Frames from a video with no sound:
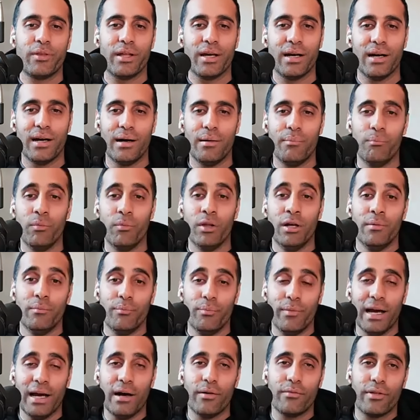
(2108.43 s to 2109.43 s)
Um,
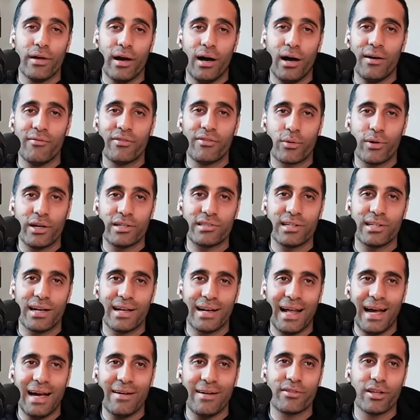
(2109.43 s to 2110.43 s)
now, the other question
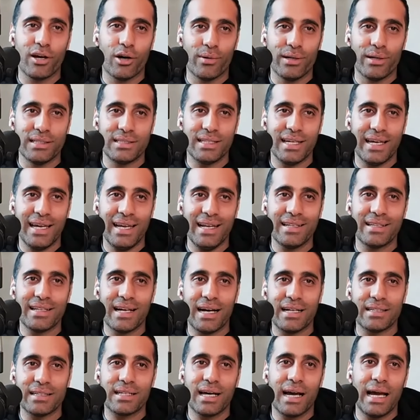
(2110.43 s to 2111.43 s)
I'd have though is in
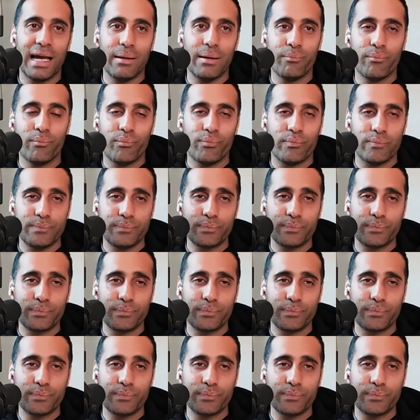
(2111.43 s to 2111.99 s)
that time